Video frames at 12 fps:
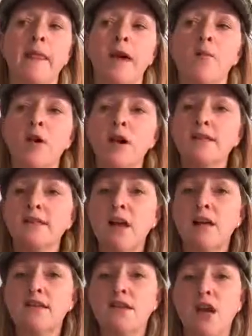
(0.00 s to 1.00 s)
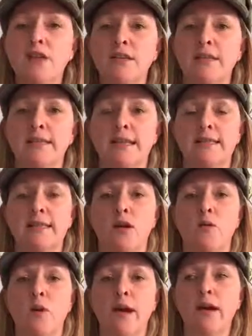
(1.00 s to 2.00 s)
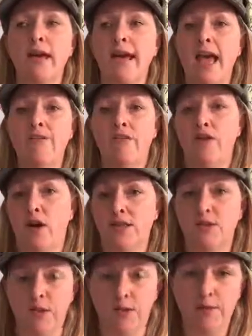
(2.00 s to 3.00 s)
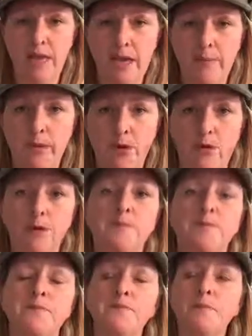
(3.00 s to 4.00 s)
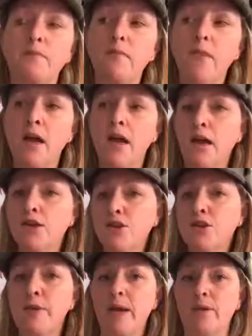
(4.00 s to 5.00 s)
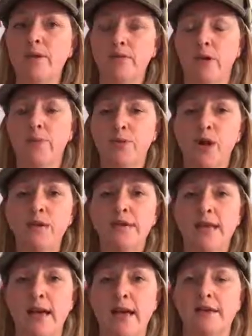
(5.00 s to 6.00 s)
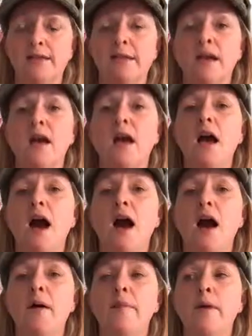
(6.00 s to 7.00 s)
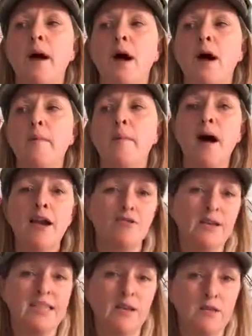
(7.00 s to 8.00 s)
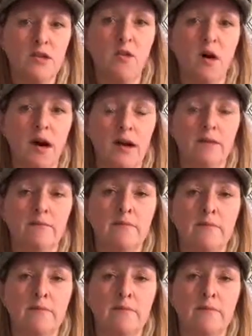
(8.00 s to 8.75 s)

And what I started to notice is that when I gave advice to other people and I took people through a process, my critic was quiet.